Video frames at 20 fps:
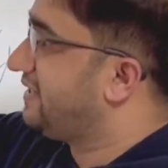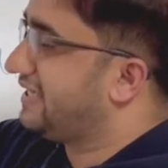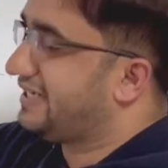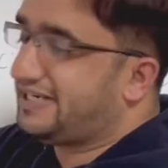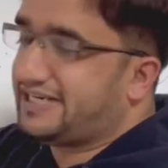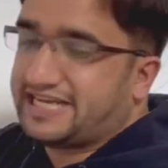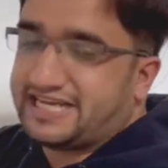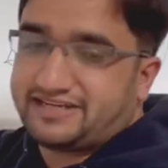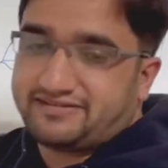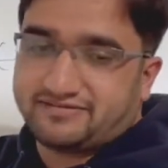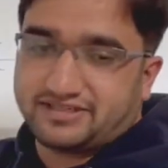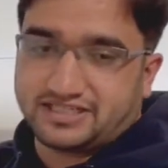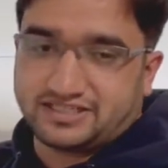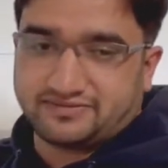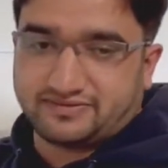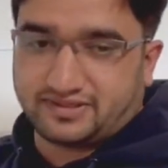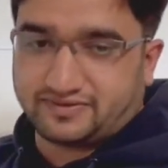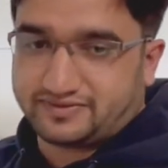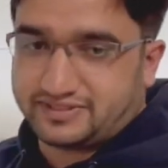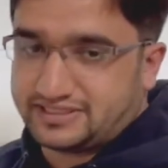a derivative
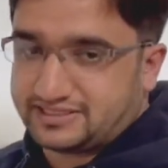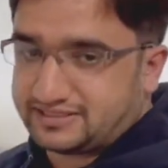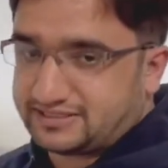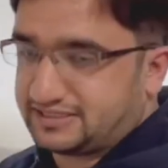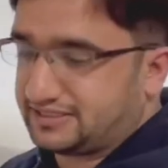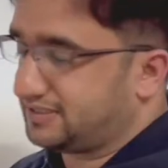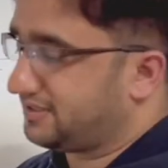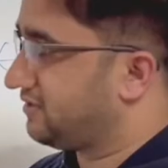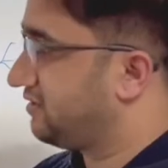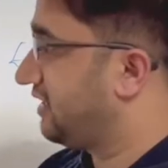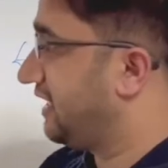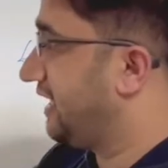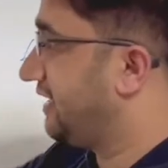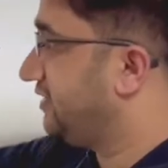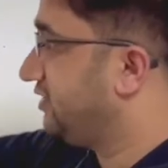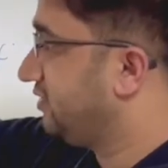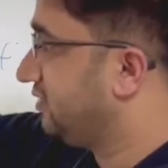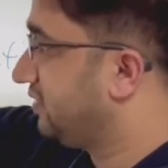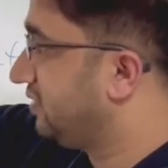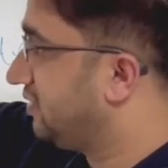of distance, and
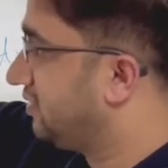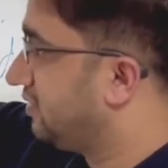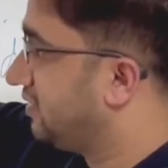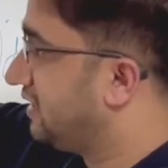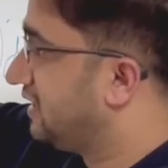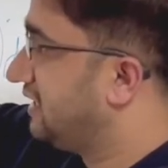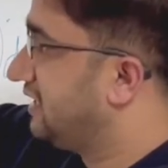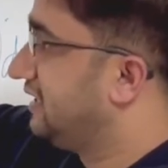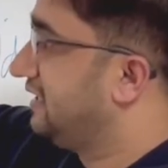you know